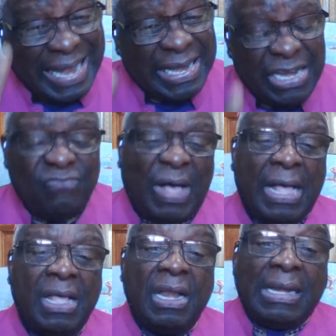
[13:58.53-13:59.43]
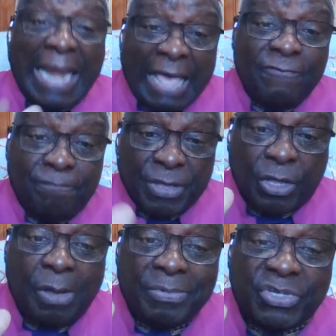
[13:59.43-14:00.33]
liver, life
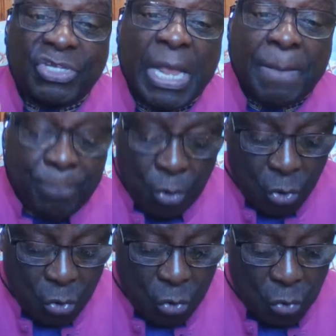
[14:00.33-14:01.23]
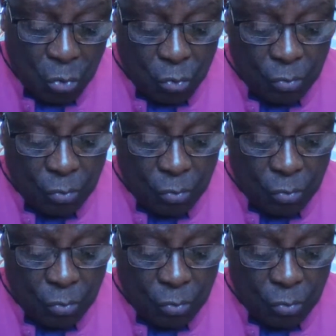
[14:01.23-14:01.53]
becomes simple.